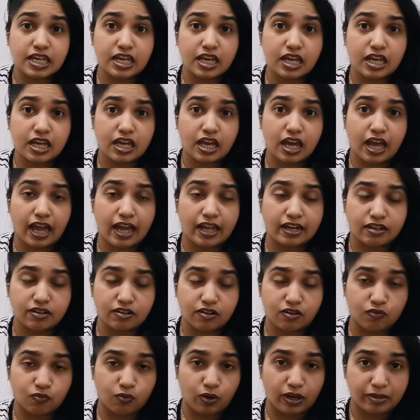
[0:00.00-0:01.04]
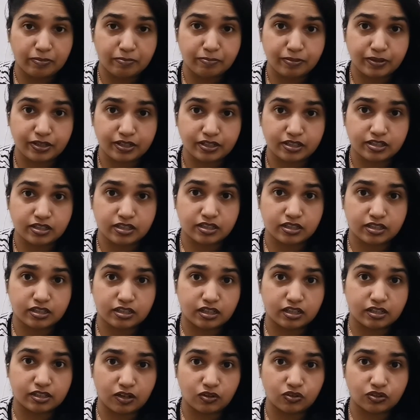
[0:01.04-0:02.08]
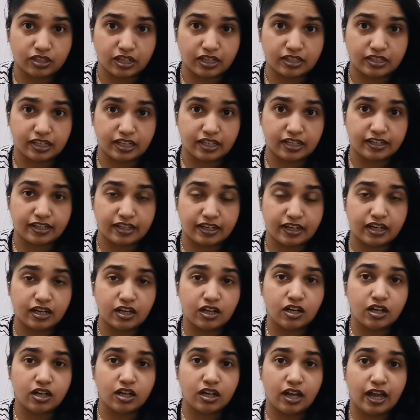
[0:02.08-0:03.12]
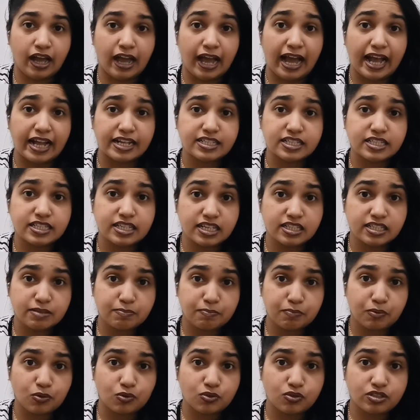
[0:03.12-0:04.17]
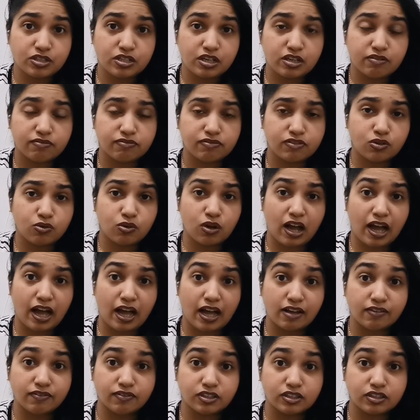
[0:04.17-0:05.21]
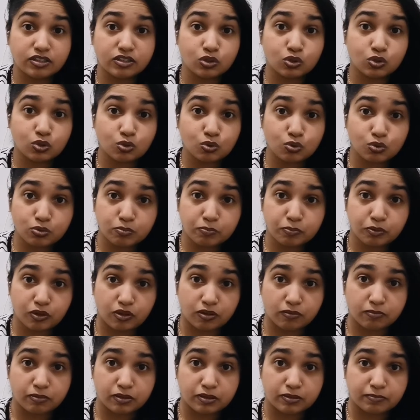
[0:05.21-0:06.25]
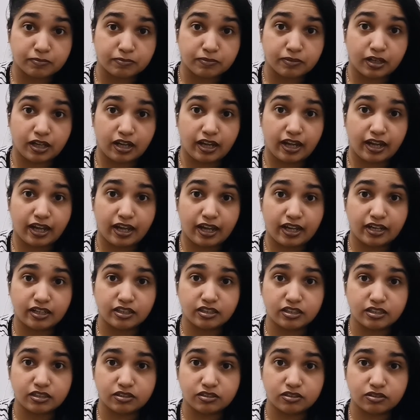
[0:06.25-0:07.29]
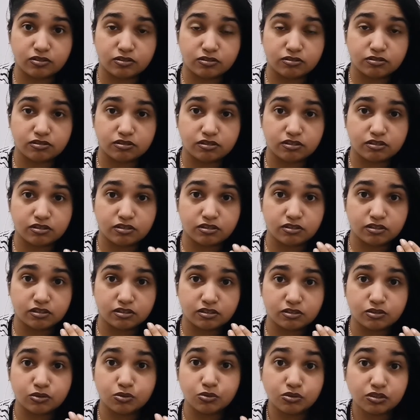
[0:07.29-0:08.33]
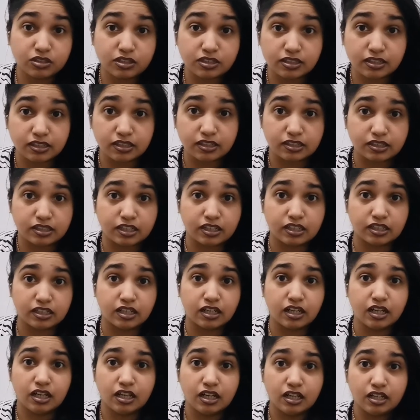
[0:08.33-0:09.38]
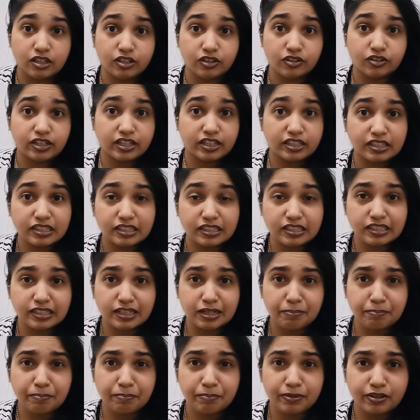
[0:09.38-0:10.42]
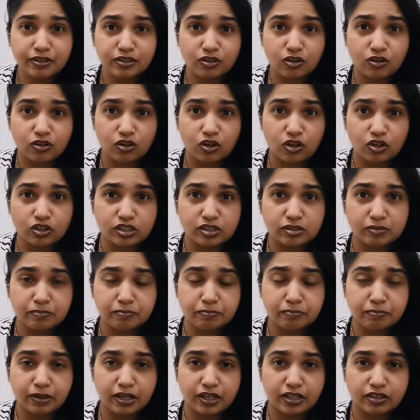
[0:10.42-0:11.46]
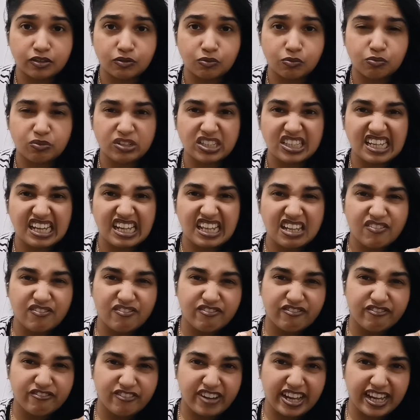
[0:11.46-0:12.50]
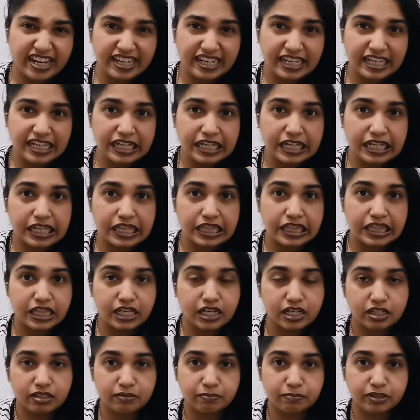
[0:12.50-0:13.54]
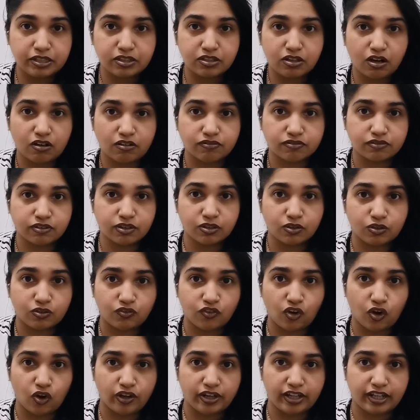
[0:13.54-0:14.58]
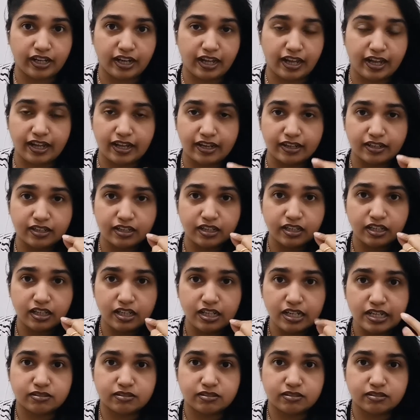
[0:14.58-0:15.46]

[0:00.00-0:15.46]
say, and wipe it around that area. And say suppose if you have a tooth problem and your tooth is hurting, You can dip your cotton bud with a very little bit of clove oil and